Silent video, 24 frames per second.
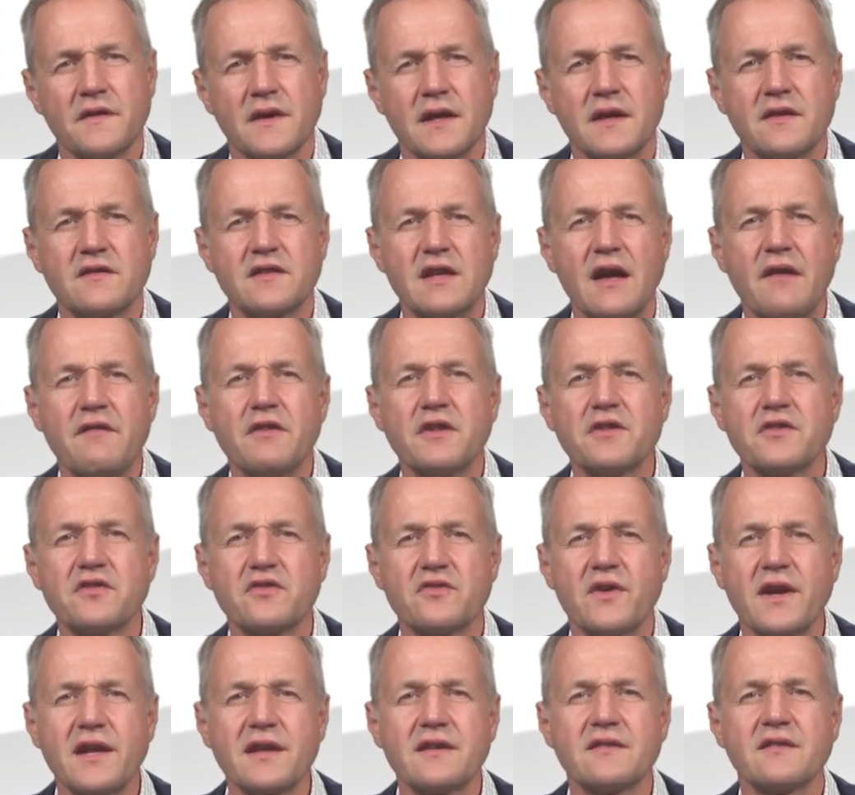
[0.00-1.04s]
If several
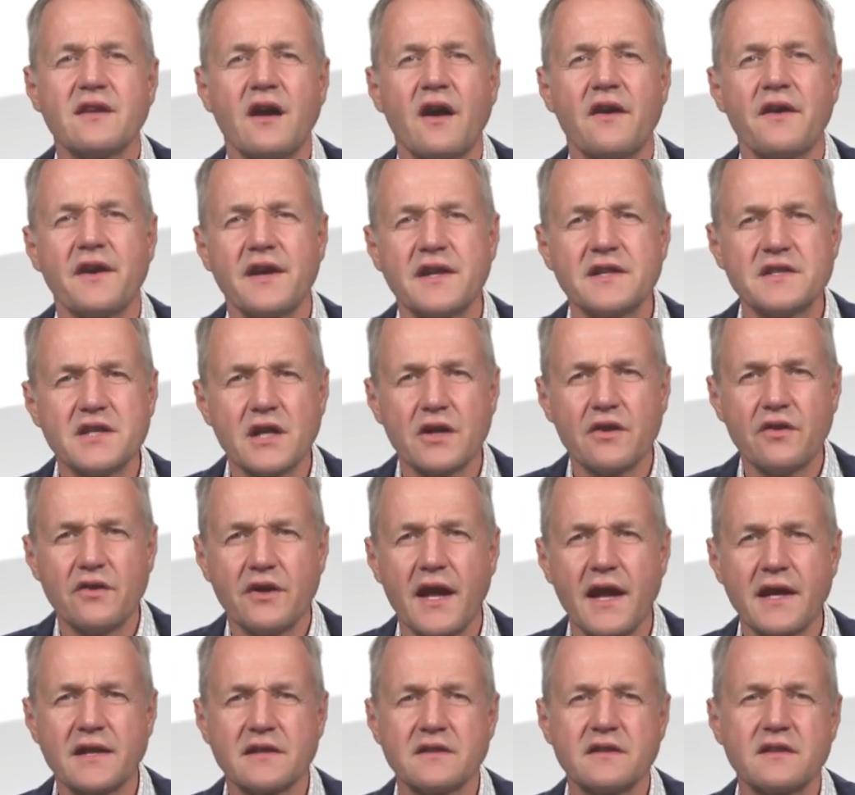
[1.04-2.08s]
strings are
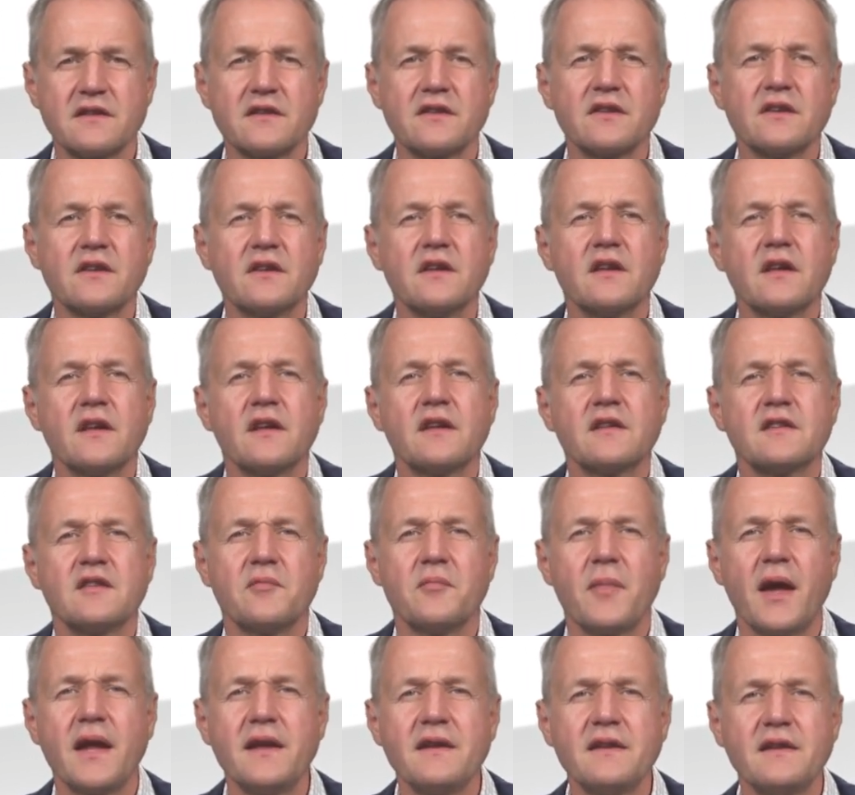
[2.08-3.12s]
interconnected, the
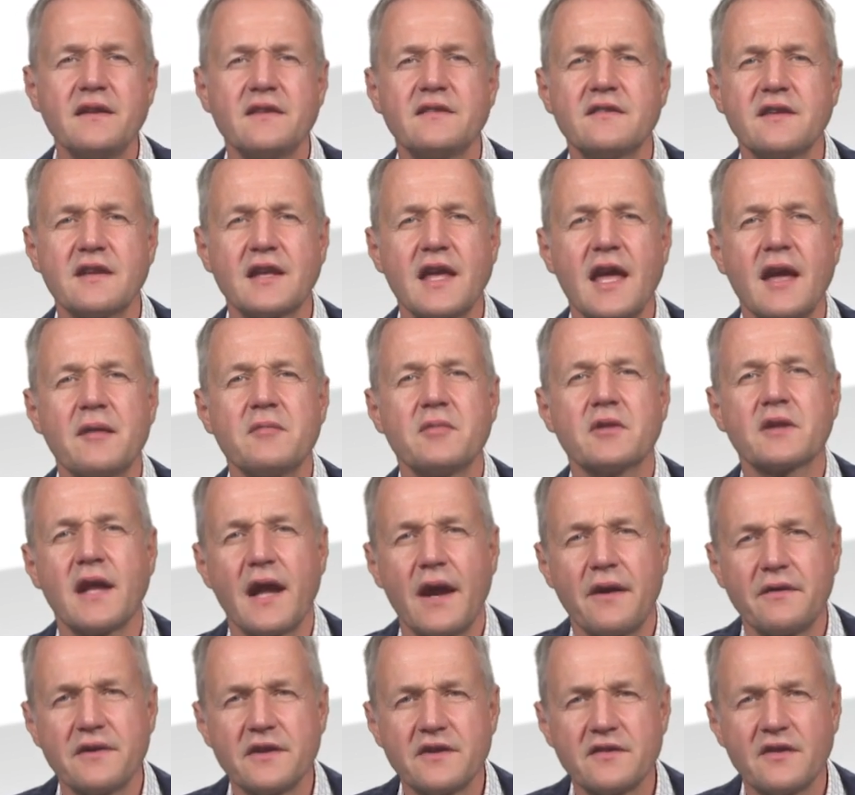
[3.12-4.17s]
main DC cable
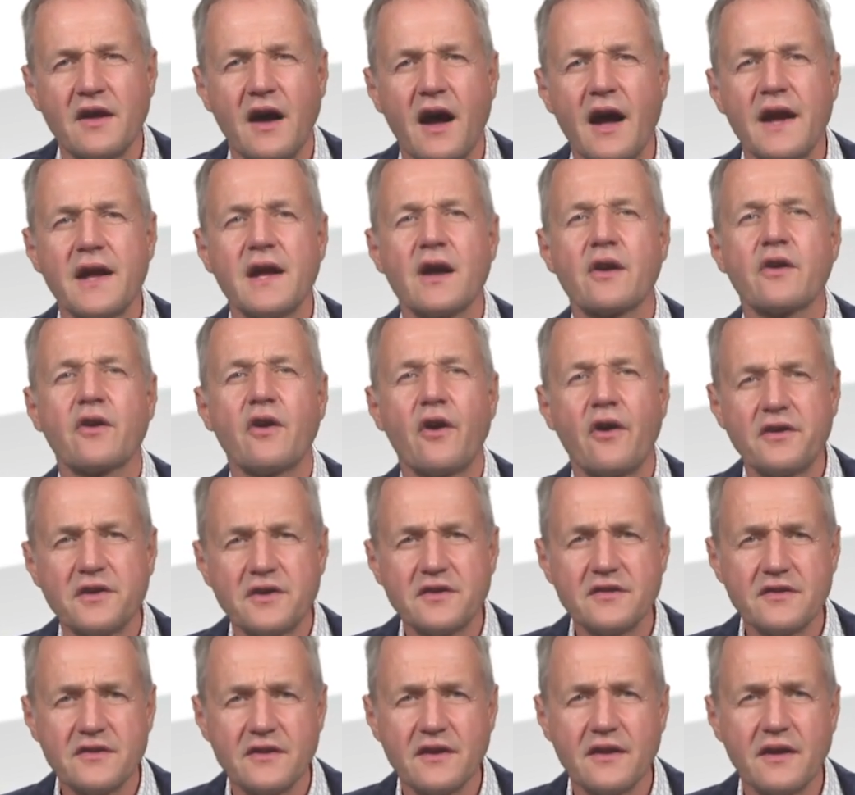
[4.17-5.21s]
carries higher
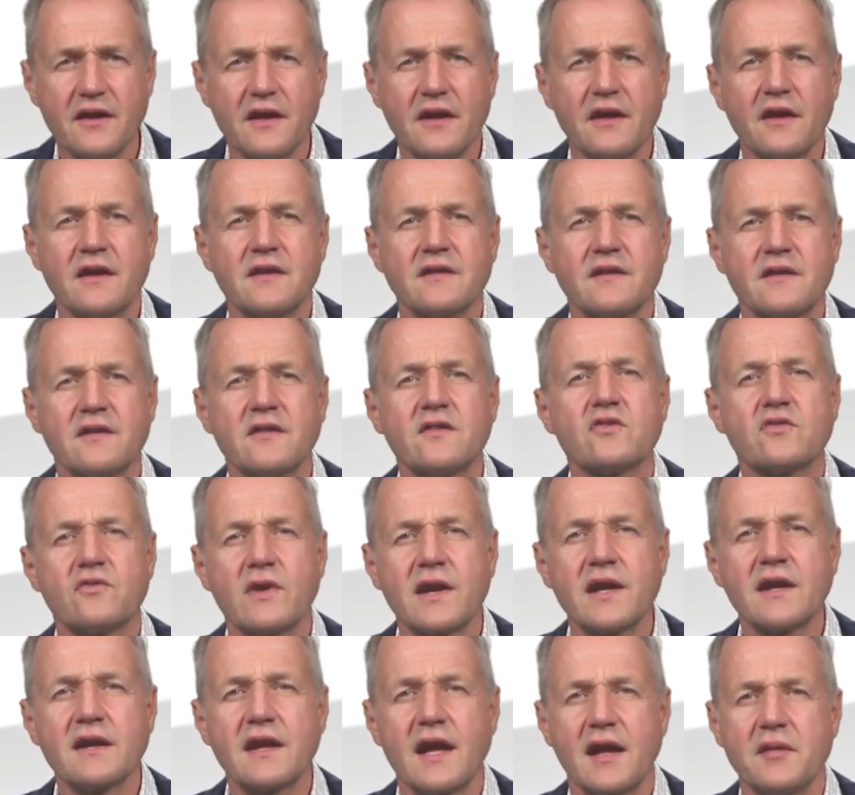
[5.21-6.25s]
currents than
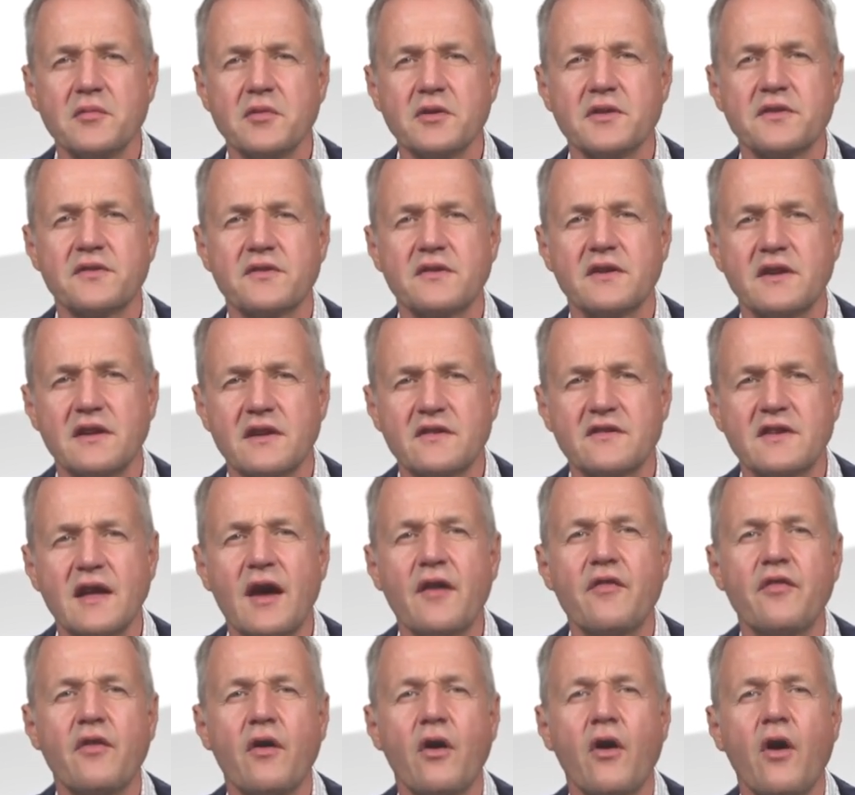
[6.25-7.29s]
string cables and is
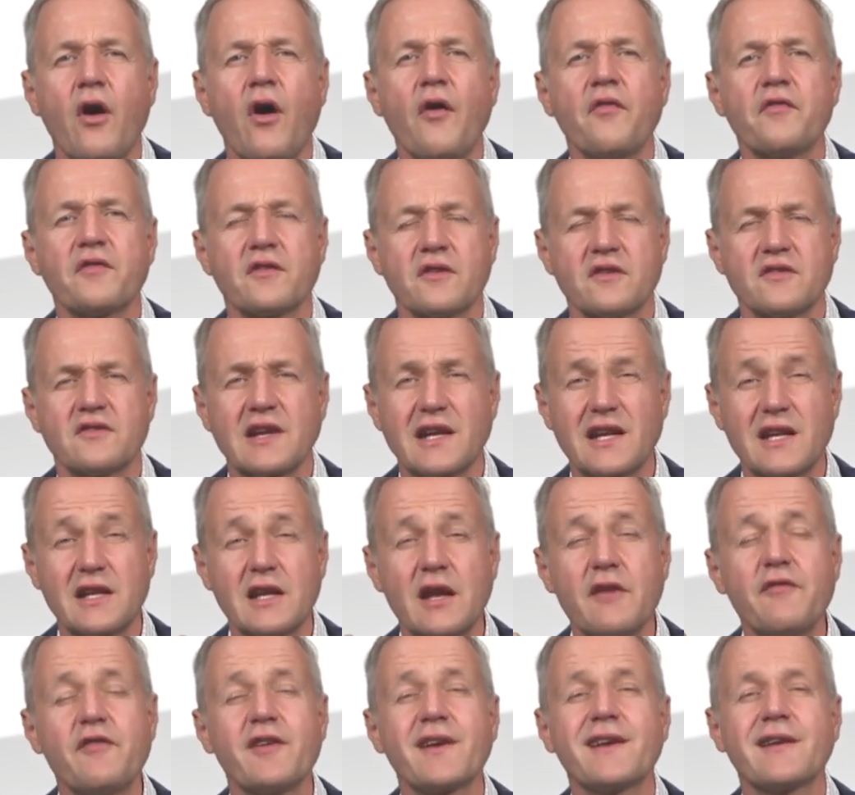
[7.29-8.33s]
therefore often
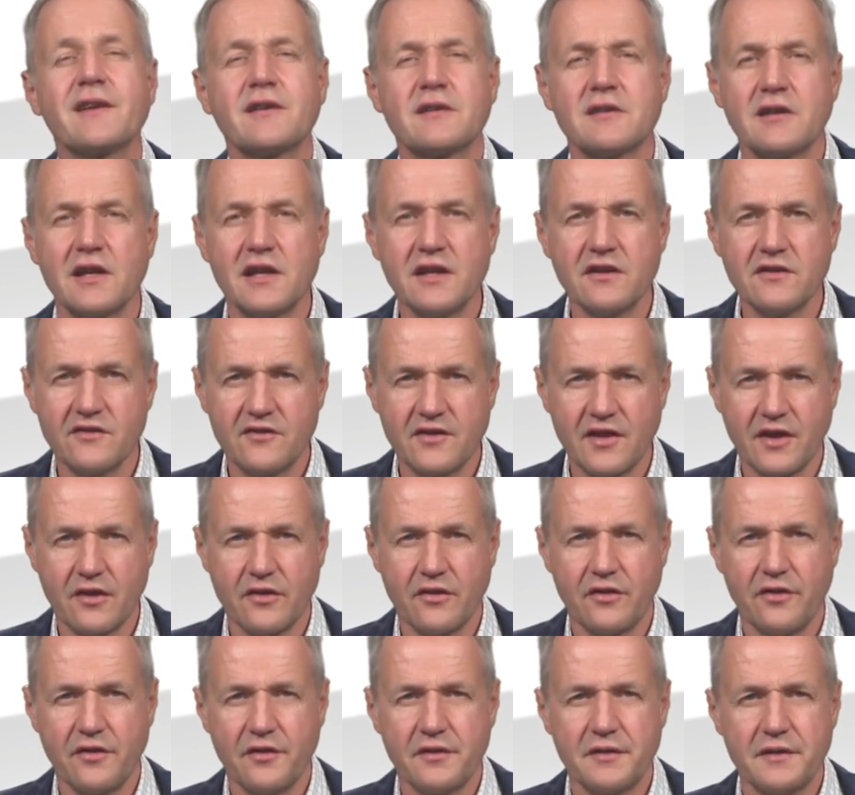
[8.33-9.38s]
significantly
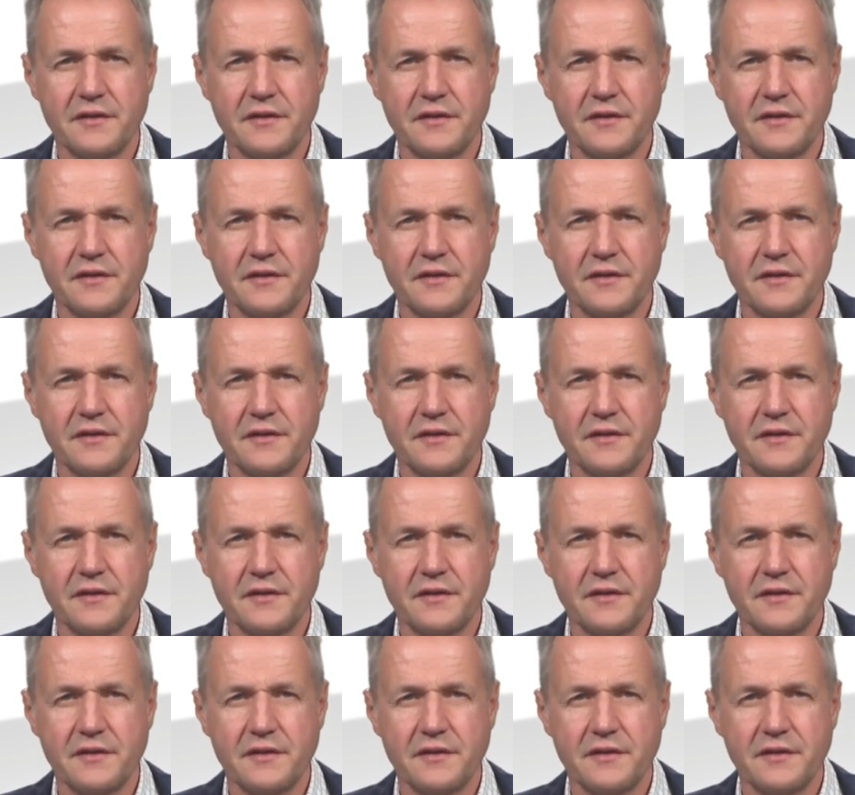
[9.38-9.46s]
thicker.